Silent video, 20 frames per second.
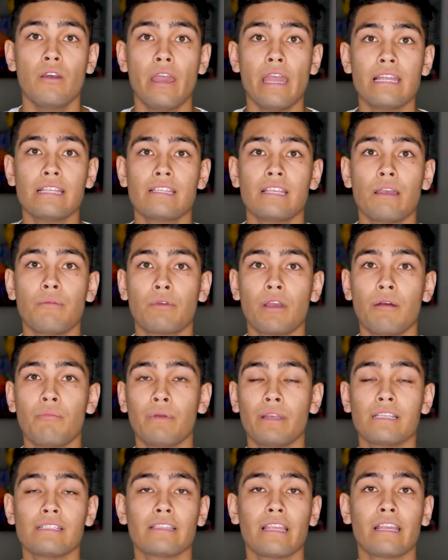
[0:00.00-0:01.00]
ATM
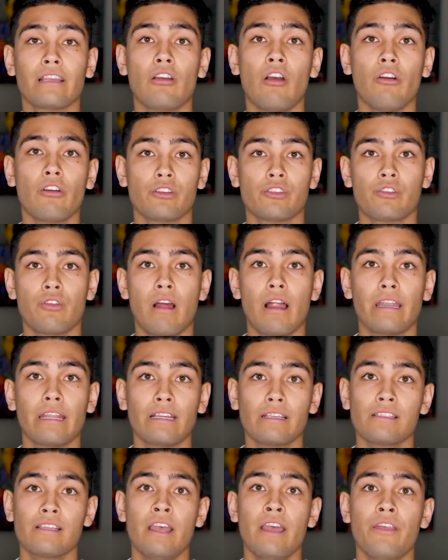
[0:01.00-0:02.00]
companies like
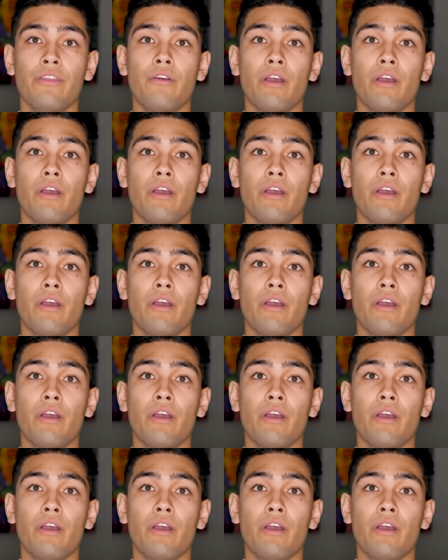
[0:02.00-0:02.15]
Cardtronics.